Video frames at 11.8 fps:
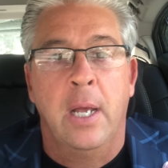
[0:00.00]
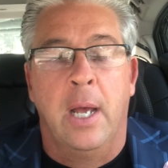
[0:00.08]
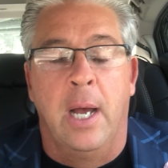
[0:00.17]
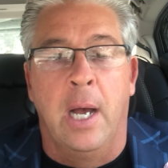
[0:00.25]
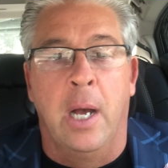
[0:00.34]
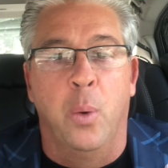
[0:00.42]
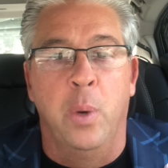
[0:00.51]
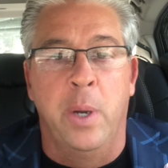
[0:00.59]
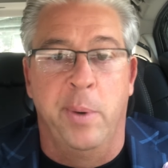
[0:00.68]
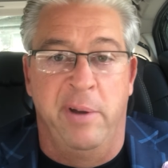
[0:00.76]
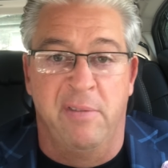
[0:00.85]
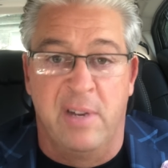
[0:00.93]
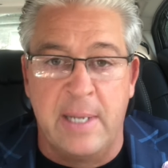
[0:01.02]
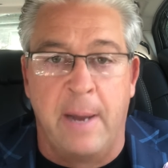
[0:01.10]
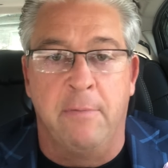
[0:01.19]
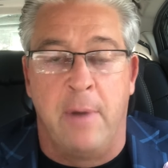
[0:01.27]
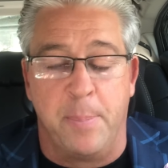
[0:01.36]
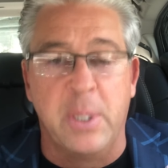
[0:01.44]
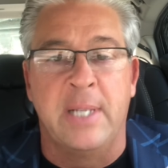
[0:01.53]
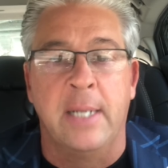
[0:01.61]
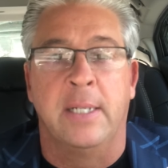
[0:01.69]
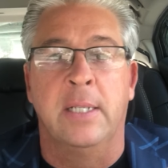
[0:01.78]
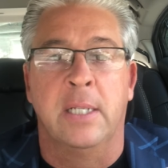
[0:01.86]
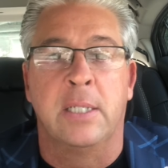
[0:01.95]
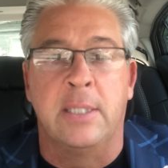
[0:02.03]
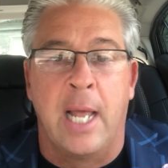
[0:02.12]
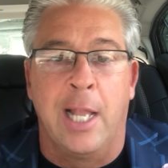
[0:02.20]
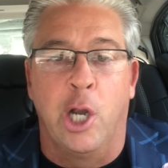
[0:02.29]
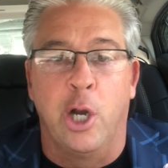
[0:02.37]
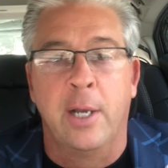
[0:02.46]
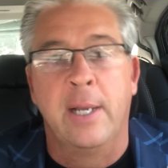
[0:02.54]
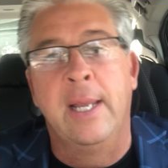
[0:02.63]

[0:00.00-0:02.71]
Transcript: where we represented the seller